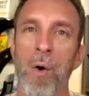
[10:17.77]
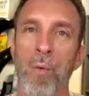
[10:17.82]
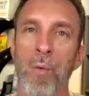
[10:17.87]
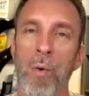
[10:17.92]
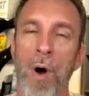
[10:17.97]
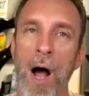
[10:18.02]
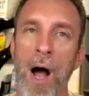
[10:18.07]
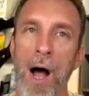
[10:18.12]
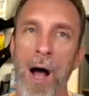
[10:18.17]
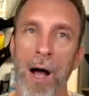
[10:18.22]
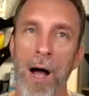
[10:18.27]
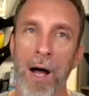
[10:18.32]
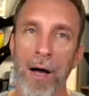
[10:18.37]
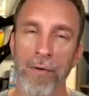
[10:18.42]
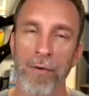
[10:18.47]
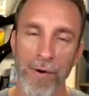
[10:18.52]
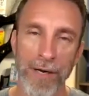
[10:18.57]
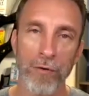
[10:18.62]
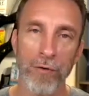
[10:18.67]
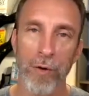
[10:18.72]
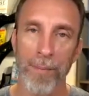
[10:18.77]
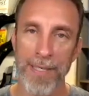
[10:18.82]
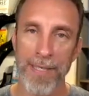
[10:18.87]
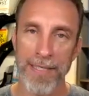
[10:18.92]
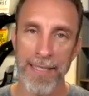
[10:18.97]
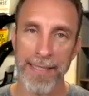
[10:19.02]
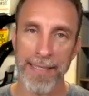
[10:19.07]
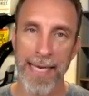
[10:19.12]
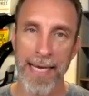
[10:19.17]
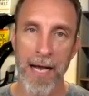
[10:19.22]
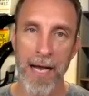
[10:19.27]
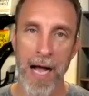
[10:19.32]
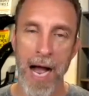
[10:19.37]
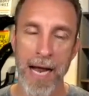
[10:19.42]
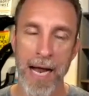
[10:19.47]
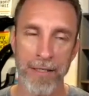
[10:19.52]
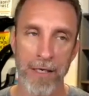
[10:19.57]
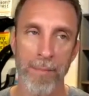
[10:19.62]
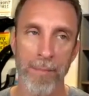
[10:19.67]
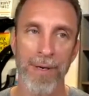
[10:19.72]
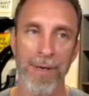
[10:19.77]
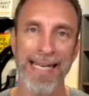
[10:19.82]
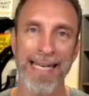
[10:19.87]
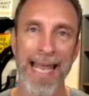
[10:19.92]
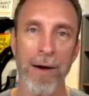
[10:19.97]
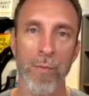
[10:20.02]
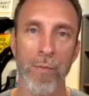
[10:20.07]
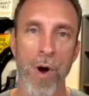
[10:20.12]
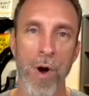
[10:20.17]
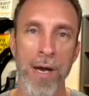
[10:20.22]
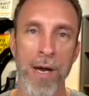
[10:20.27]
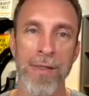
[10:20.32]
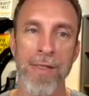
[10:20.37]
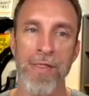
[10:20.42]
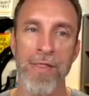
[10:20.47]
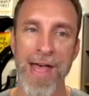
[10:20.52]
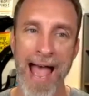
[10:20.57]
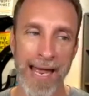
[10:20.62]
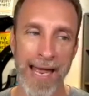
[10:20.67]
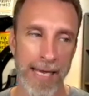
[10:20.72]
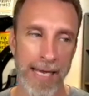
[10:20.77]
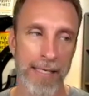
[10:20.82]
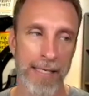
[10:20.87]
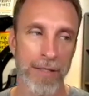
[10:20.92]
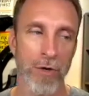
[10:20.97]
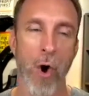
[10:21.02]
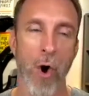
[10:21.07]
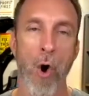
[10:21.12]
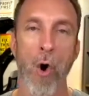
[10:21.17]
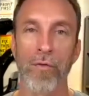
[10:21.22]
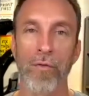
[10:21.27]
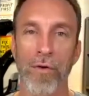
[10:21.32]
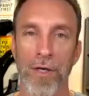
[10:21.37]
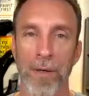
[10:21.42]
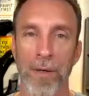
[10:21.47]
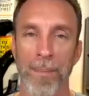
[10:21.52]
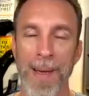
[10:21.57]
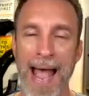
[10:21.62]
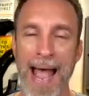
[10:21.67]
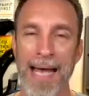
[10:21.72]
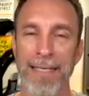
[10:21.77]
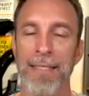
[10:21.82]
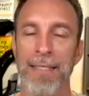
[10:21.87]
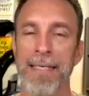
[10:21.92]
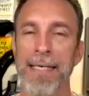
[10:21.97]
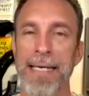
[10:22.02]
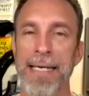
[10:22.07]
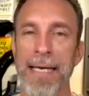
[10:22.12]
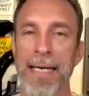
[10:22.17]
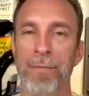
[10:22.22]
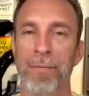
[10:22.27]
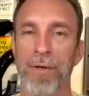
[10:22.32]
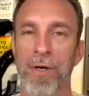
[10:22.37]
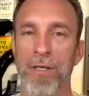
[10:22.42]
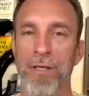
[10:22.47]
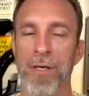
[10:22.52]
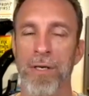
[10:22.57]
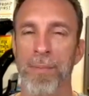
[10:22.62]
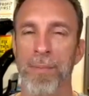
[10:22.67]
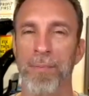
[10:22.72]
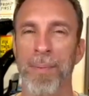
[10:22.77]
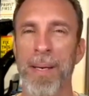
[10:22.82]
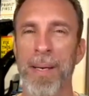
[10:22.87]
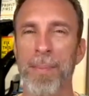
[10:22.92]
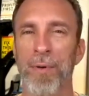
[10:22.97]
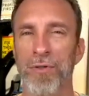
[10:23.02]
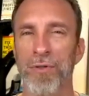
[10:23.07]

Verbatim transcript: Uh, a friend told me, he's like, get a hot tub, but get one that is over capacity in regards to number of people.